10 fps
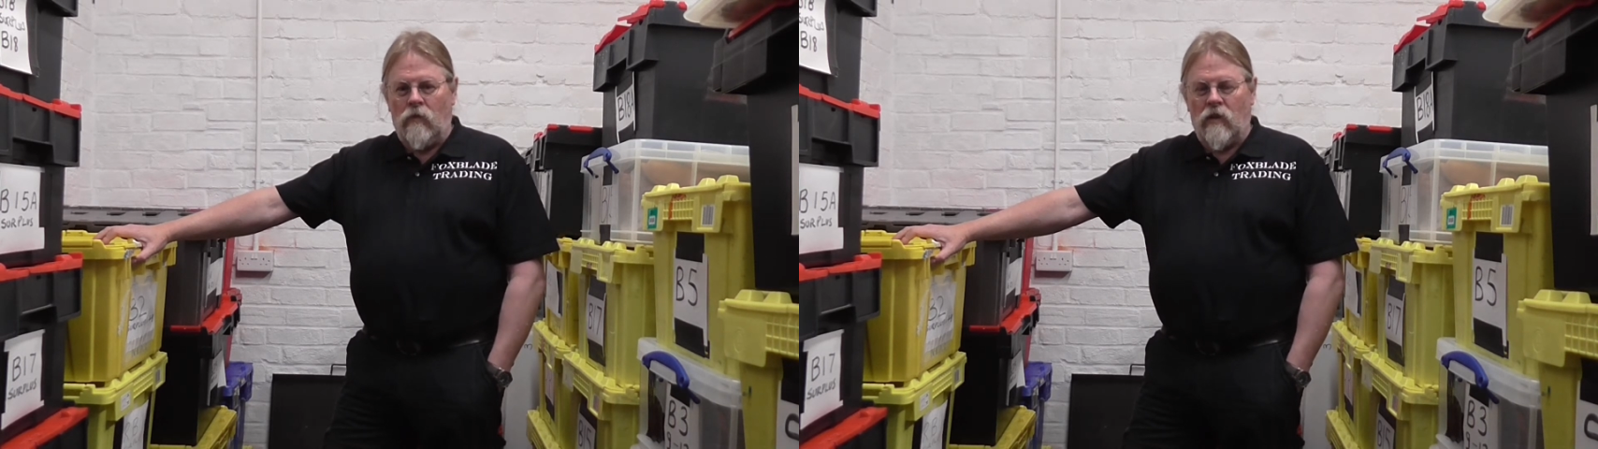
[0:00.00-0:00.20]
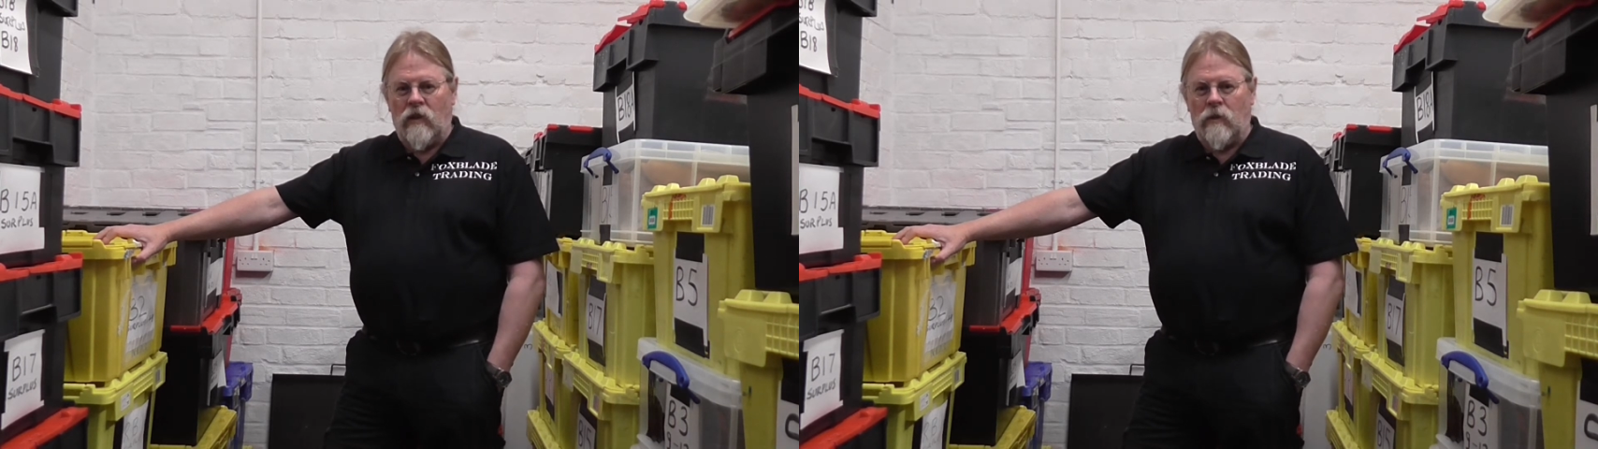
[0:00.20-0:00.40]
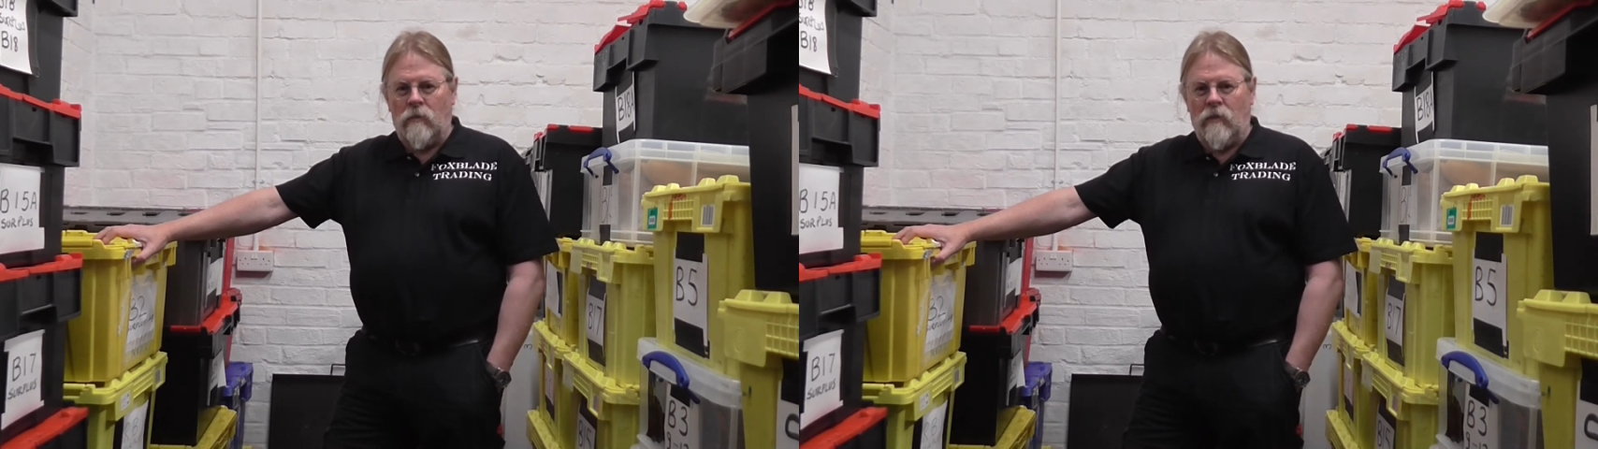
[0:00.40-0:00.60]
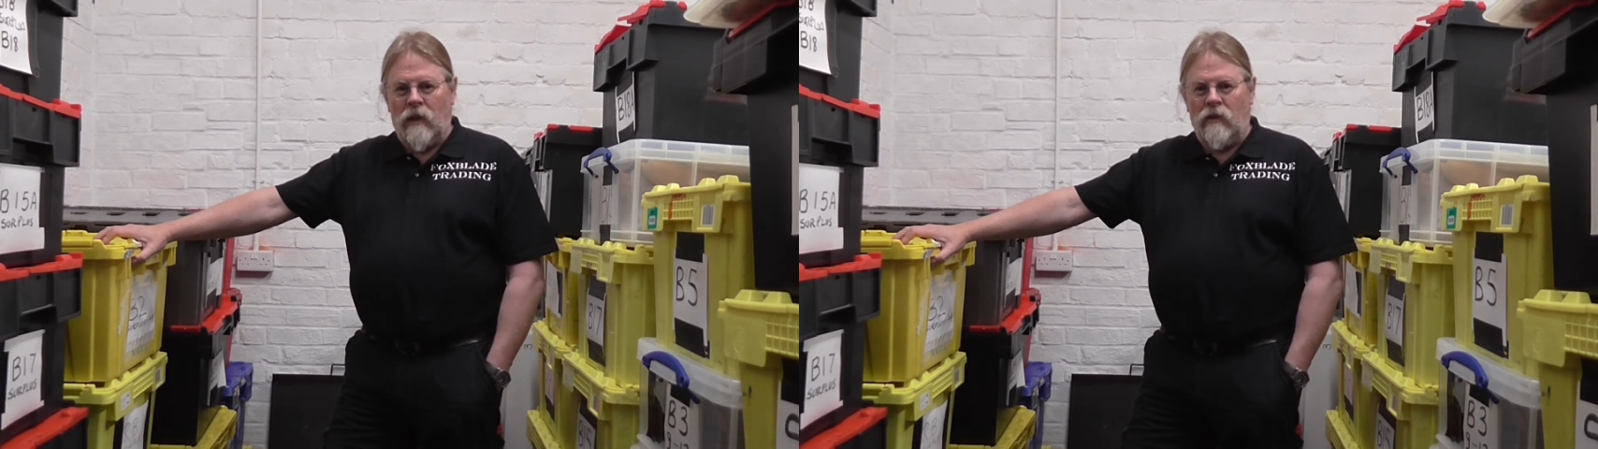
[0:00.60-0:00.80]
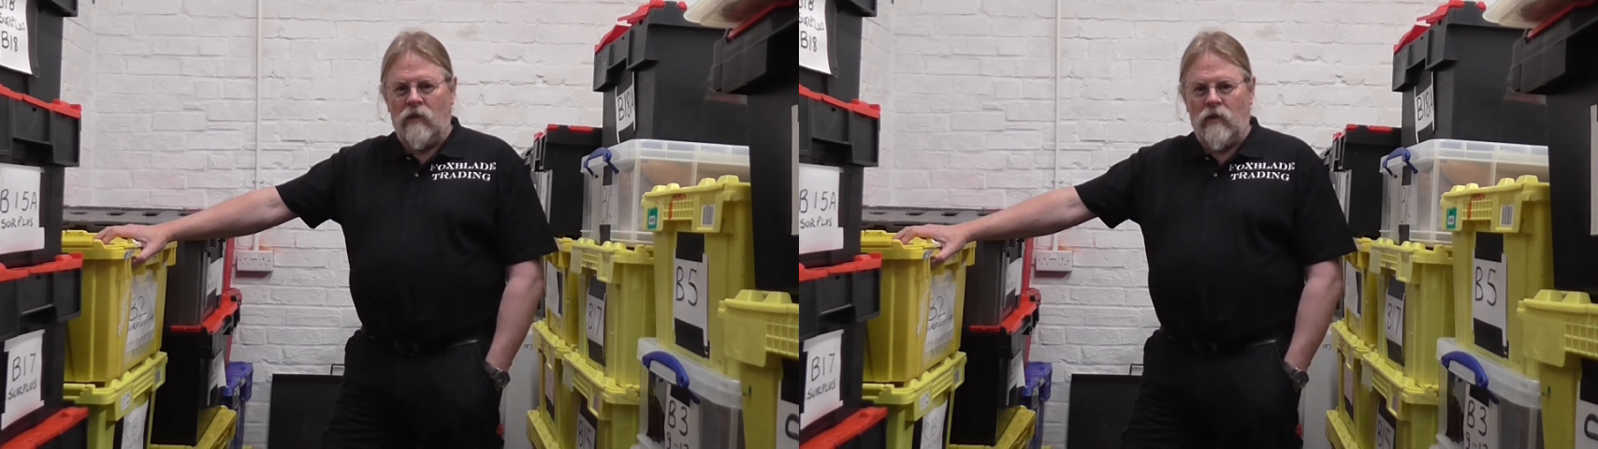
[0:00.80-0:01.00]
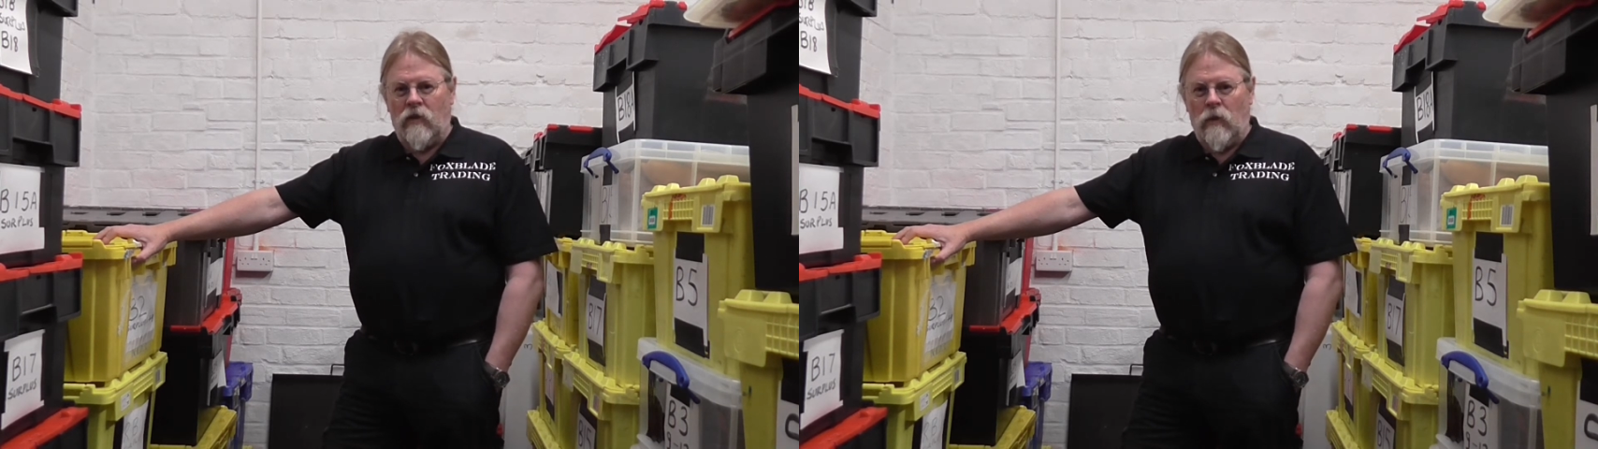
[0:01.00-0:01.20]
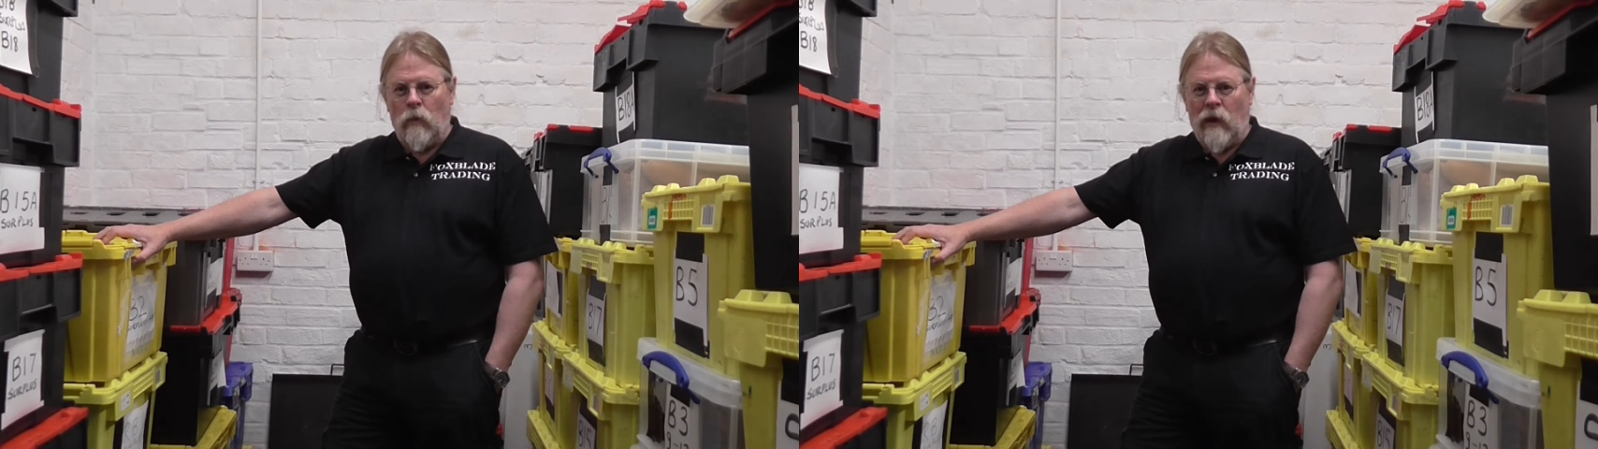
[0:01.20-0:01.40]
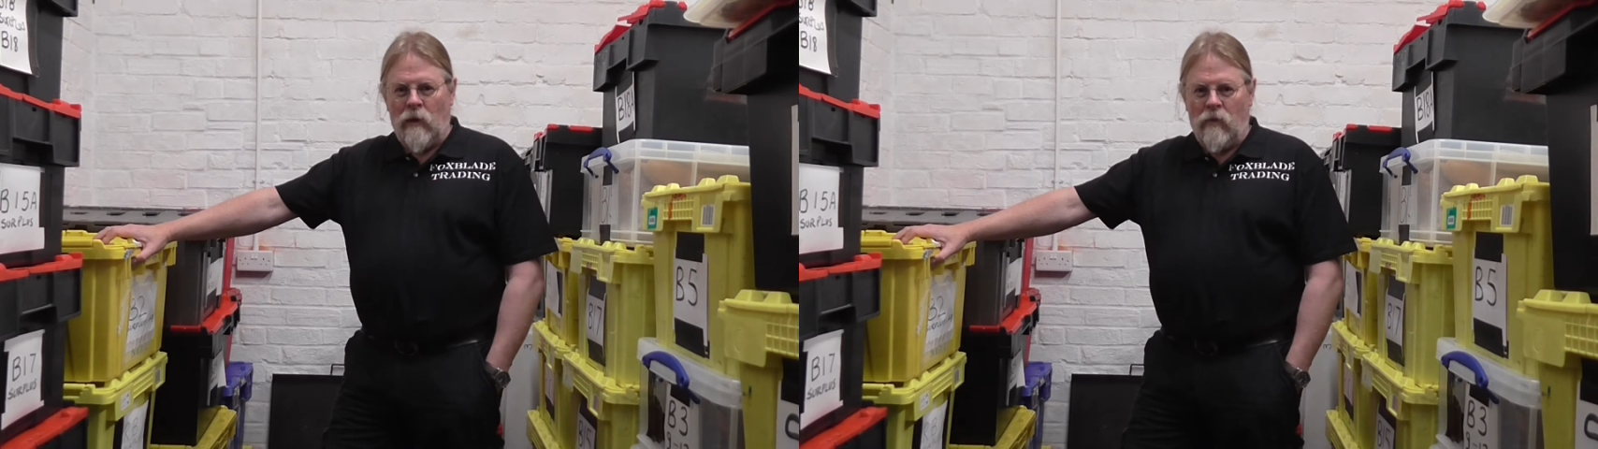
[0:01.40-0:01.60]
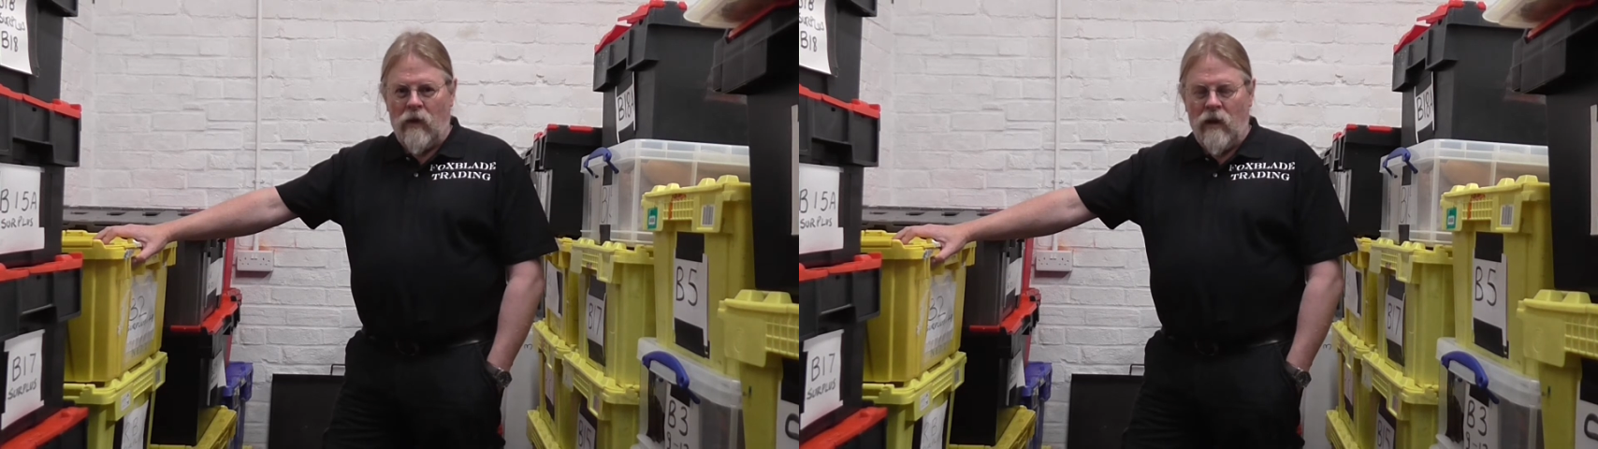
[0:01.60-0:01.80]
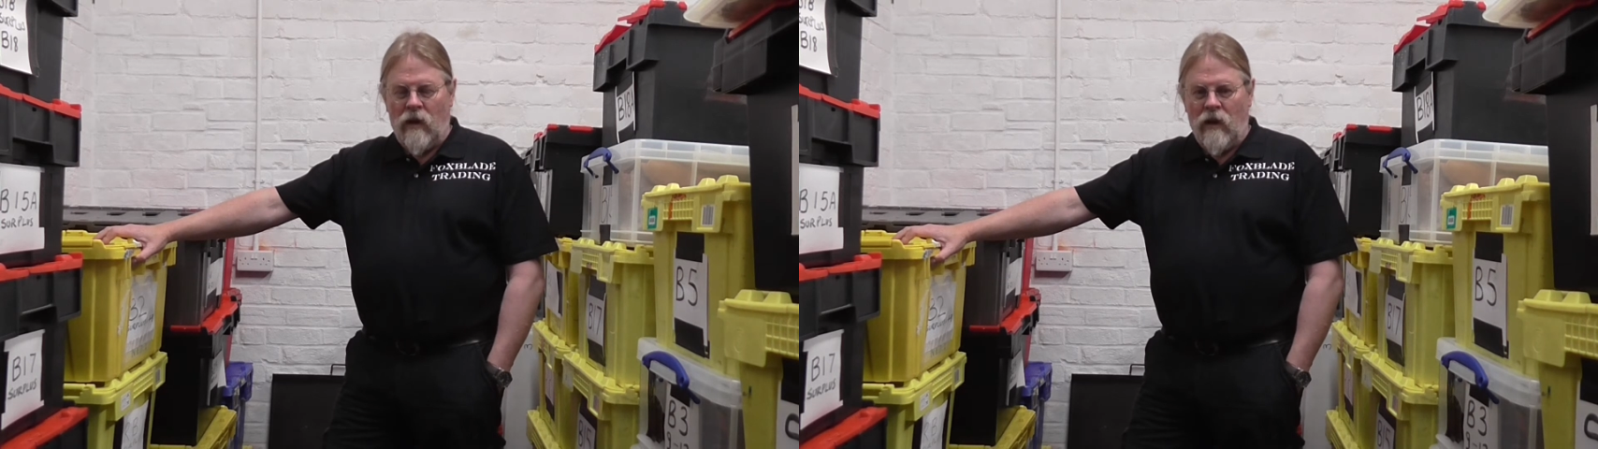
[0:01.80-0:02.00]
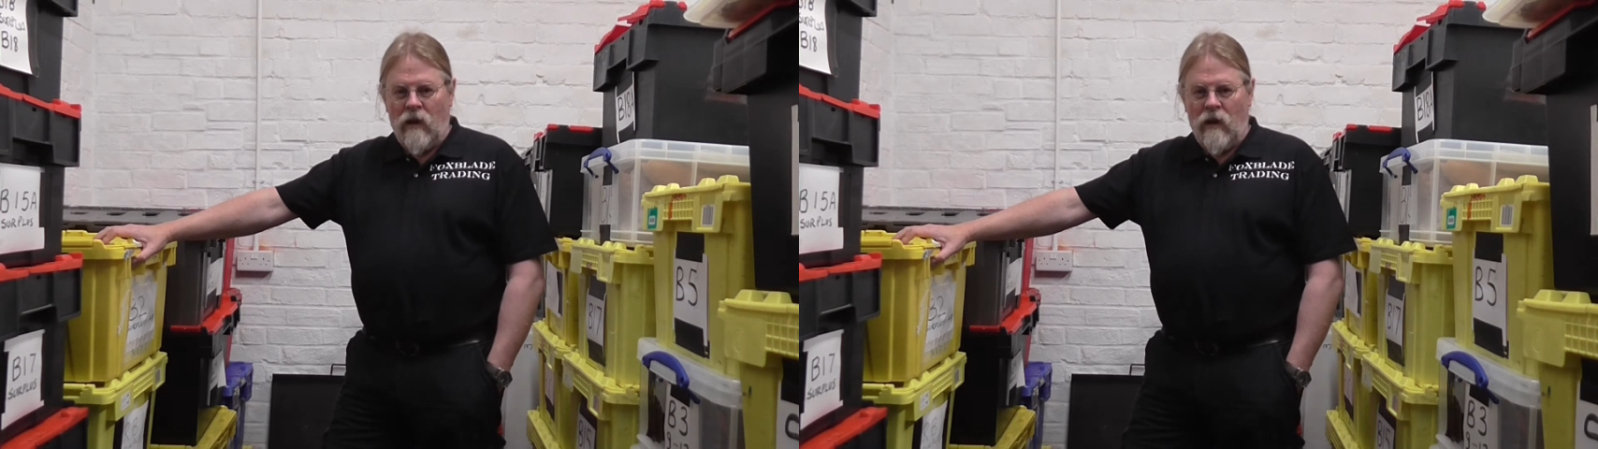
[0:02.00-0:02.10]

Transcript: Tresham Institute in Wellingborough